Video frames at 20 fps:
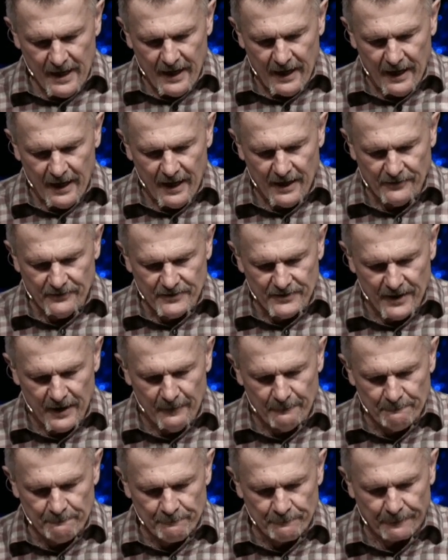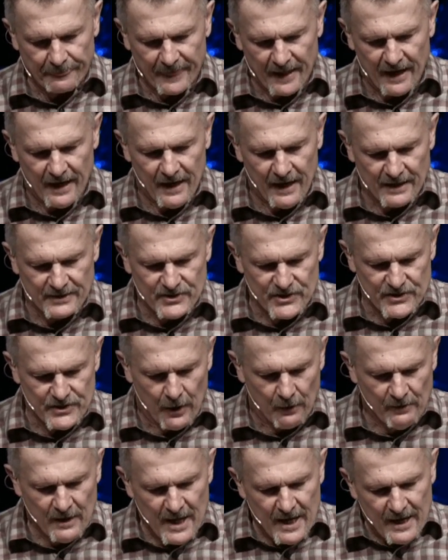And here
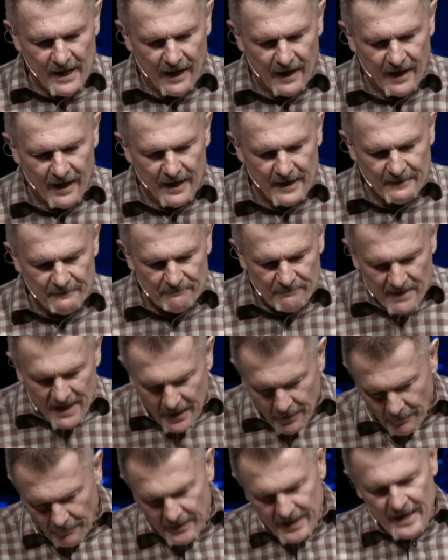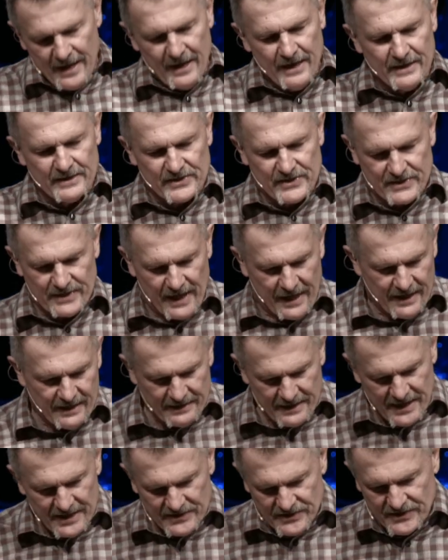he is.
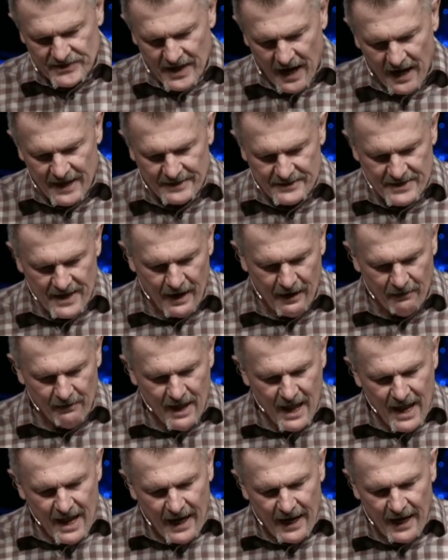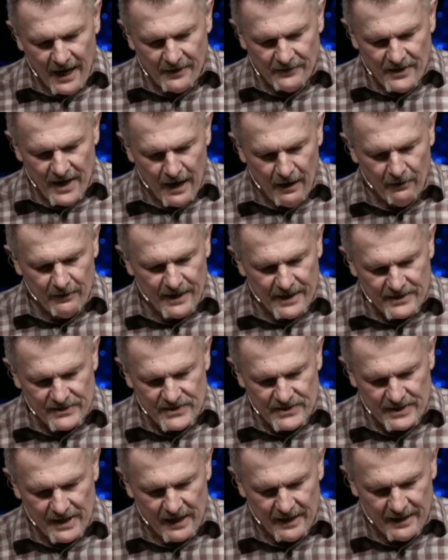He's died now. And now
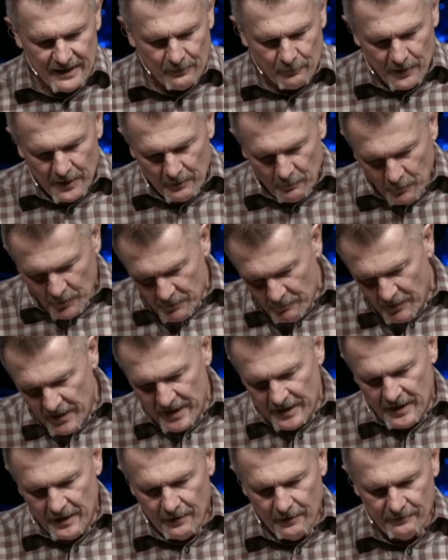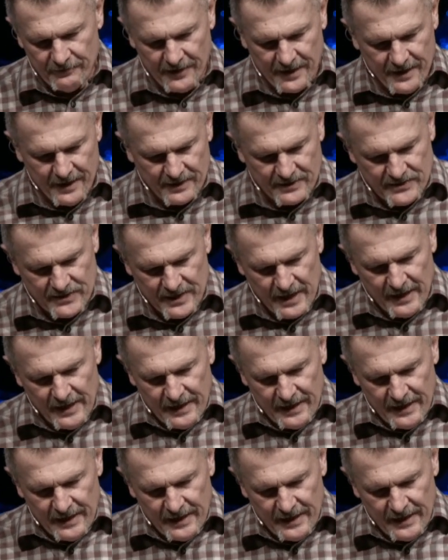his we read here that his